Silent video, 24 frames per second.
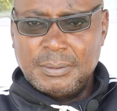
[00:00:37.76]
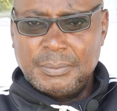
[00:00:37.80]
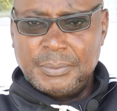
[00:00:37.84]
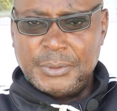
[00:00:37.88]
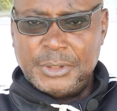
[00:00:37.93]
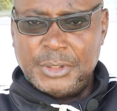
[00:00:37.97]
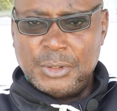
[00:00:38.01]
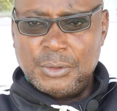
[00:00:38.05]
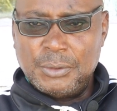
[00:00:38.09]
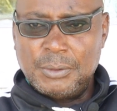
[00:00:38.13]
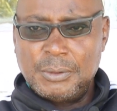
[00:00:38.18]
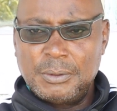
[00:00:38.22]

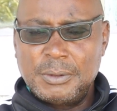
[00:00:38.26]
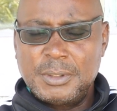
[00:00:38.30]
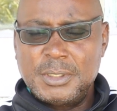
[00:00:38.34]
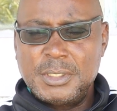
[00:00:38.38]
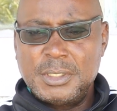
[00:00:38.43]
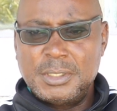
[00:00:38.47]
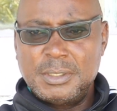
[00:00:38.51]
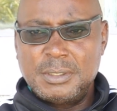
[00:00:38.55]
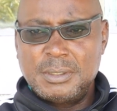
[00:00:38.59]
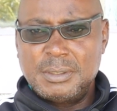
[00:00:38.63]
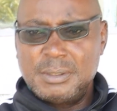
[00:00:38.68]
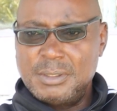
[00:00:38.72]
We know
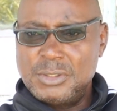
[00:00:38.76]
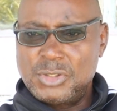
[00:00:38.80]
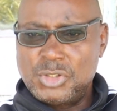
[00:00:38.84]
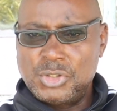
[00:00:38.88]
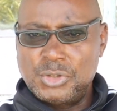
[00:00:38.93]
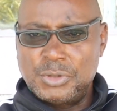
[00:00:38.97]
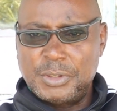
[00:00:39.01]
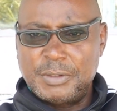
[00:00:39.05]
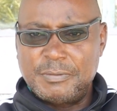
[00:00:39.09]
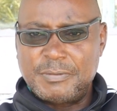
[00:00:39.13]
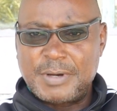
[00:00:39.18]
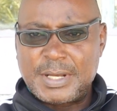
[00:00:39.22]

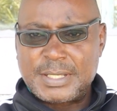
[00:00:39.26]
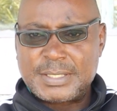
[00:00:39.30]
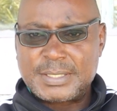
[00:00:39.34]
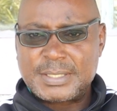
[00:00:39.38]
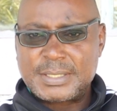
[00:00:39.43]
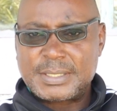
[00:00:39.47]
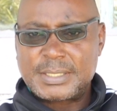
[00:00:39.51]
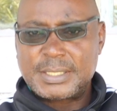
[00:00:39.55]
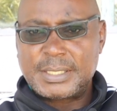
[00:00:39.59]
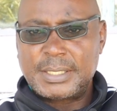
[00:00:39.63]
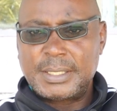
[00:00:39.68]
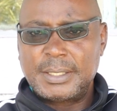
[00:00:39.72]
each
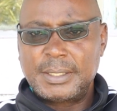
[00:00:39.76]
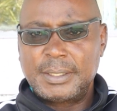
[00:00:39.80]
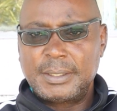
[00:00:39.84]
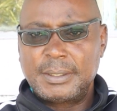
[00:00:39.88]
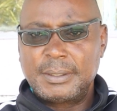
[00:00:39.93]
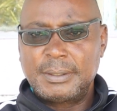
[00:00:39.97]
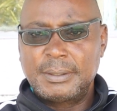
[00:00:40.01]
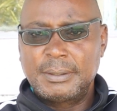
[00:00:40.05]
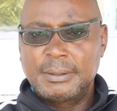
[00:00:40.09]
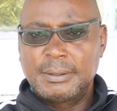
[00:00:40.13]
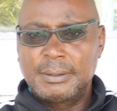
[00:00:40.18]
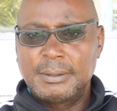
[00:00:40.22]

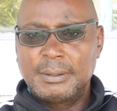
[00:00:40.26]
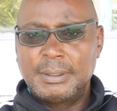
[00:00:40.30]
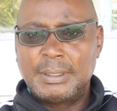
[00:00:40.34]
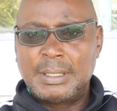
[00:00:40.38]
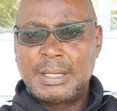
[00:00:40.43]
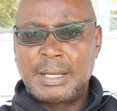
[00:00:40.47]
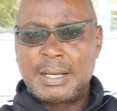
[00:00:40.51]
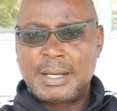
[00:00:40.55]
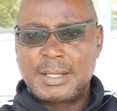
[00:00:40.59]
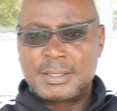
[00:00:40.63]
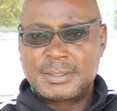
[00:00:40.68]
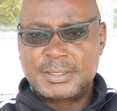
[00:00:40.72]
university
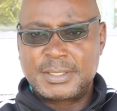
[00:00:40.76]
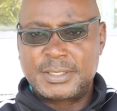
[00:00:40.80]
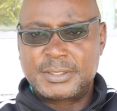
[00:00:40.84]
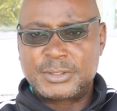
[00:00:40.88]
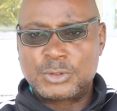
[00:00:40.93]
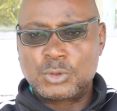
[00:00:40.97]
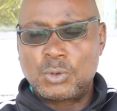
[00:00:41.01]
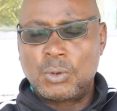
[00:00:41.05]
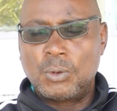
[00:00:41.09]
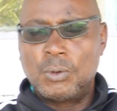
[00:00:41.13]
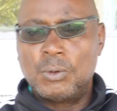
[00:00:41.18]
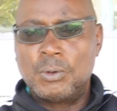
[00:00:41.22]
has
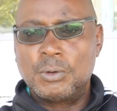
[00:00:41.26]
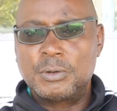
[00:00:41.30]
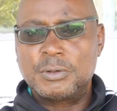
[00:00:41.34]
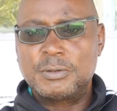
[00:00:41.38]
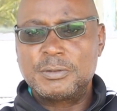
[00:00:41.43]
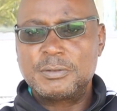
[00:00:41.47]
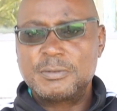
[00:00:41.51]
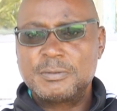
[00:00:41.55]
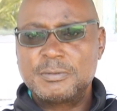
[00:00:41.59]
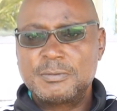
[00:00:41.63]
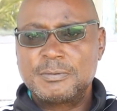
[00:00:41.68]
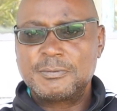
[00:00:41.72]
its
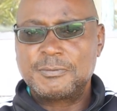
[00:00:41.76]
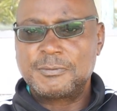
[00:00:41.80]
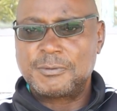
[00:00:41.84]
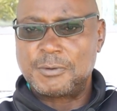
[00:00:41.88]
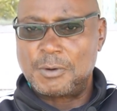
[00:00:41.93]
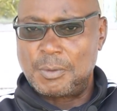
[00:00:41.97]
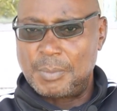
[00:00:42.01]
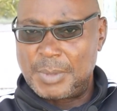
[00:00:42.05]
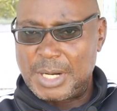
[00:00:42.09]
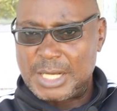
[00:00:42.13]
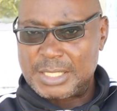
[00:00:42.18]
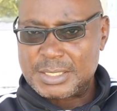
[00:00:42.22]
own
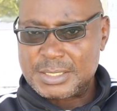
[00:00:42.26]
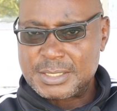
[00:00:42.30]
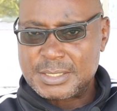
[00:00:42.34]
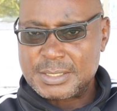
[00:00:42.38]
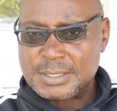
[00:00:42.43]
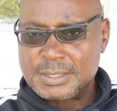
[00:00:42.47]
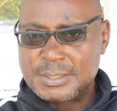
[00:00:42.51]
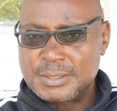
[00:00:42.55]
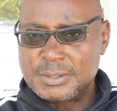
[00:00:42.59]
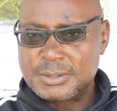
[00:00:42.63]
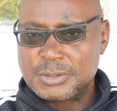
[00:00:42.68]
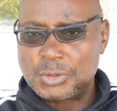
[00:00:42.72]

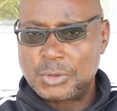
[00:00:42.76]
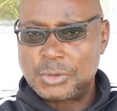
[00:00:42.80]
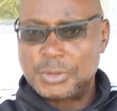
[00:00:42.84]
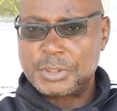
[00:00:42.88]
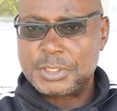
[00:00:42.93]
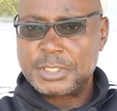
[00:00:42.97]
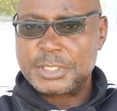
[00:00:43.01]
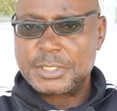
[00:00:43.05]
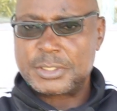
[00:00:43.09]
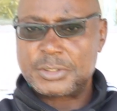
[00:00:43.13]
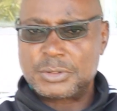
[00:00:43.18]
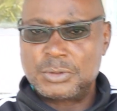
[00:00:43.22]
format, so
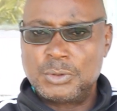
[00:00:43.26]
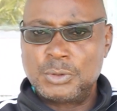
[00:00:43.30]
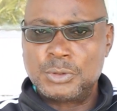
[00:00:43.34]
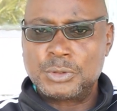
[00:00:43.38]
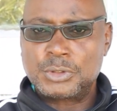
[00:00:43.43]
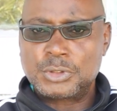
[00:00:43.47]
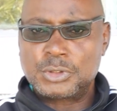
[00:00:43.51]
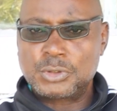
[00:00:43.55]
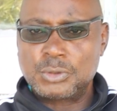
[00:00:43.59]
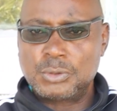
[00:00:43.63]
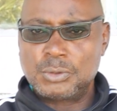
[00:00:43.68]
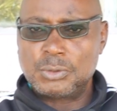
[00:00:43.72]
it is
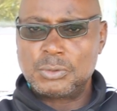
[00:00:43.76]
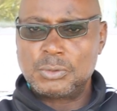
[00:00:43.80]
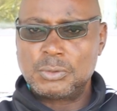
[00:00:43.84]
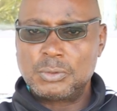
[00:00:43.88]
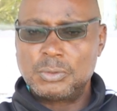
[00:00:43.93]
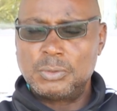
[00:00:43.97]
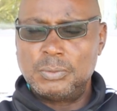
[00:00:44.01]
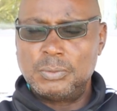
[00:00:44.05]
good to